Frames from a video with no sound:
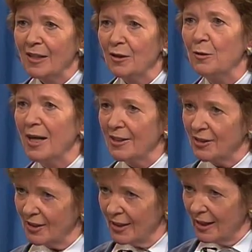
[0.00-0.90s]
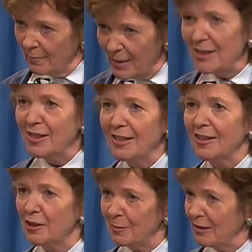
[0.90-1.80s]
who has a mandate
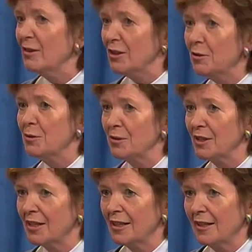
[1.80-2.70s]
that has been renewed.